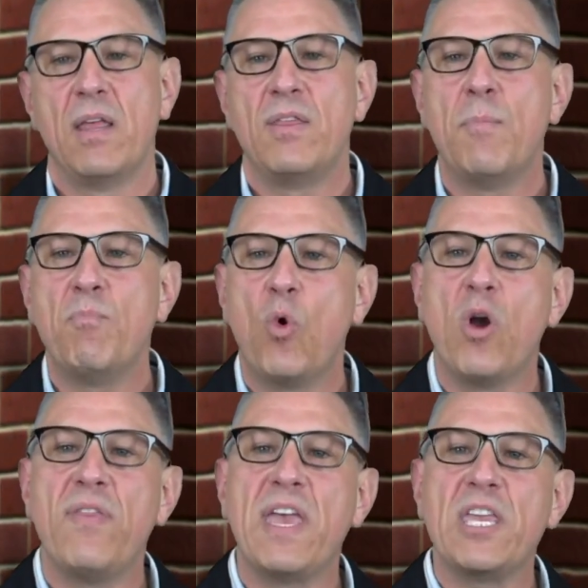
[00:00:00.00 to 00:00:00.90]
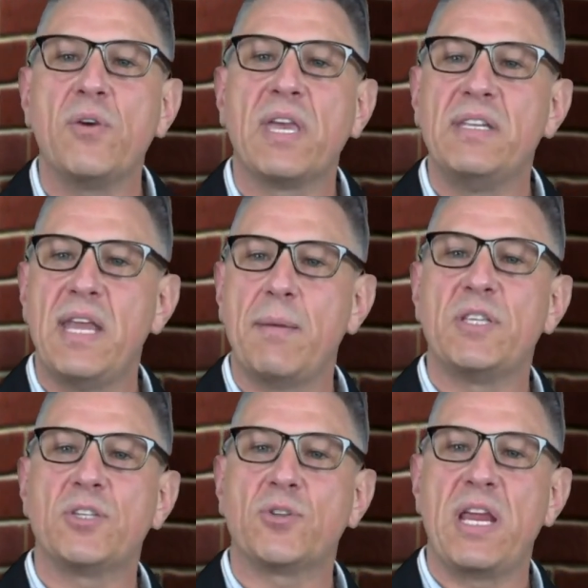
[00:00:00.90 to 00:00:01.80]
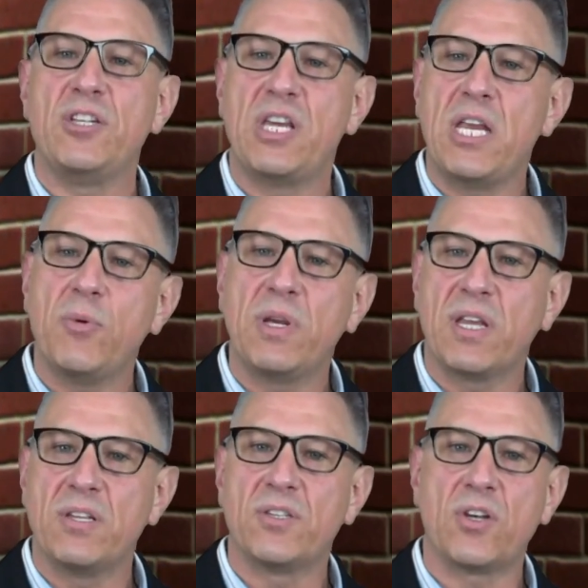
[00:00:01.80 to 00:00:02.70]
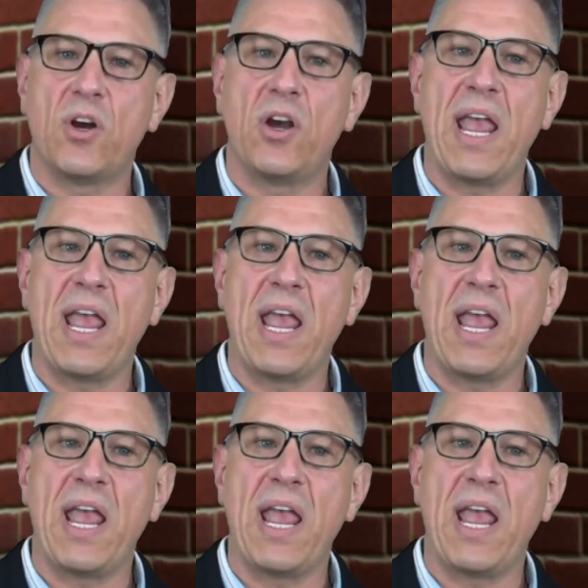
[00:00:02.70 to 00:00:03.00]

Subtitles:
The more that you can demonstrate genuine concern